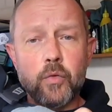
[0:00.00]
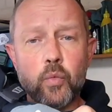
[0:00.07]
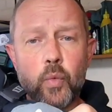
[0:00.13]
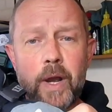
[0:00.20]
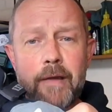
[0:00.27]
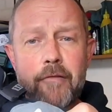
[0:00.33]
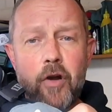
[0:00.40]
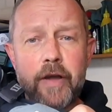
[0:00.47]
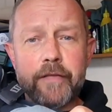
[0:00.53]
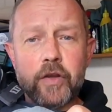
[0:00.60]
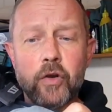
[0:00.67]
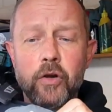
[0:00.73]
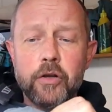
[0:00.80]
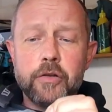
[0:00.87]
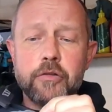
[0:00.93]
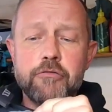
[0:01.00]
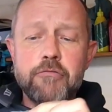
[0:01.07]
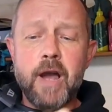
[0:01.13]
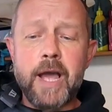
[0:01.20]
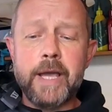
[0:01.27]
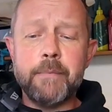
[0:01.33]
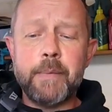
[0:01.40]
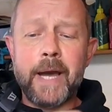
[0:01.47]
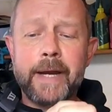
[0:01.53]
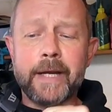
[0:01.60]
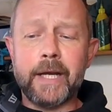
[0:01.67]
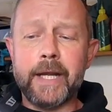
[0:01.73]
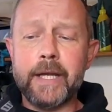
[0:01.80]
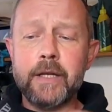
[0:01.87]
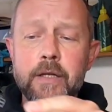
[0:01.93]
where I've got grey
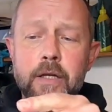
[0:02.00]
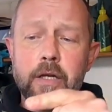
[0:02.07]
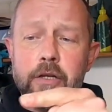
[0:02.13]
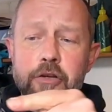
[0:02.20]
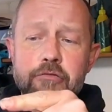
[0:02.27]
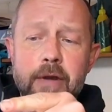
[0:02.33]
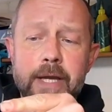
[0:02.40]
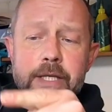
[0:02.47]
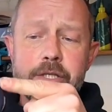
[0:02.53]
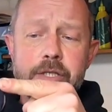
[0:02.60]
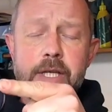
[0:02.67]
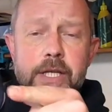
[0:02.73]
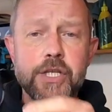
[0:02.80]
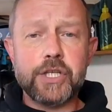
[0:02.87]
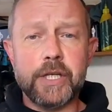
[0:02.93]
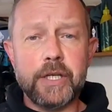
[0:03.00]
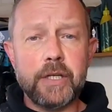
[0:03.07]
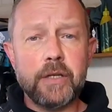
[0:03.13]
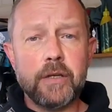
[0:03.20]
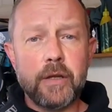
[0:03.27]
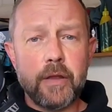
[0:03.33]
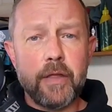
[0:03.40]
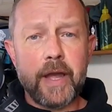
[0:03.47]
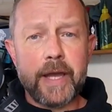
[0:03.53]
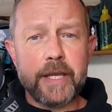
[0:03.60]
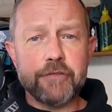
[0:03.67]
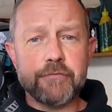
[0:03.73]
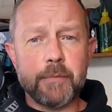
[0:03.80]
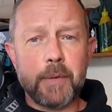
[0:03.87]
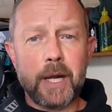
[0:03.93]
panelling and grey stitching, that
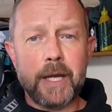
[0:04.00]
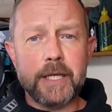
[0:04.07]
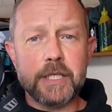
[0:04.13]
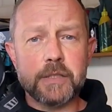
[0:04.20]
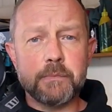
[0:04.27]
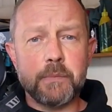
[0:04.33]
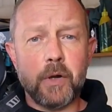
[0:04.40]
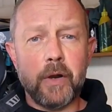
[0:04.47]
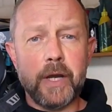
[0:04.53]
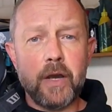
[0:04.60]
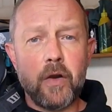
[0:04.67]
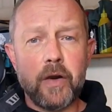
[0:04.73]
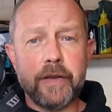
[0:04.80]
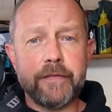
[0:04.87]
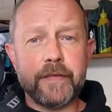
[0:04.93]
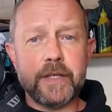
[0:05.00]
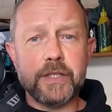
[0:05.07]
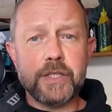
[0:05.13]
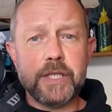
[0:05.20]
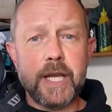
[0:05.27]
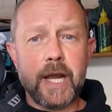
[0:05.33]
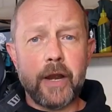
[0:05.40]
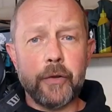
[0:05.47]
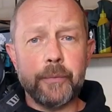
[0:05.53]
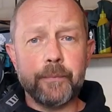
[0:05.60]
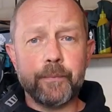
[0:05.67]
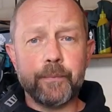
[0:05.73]
is replaced by high-vis yellow.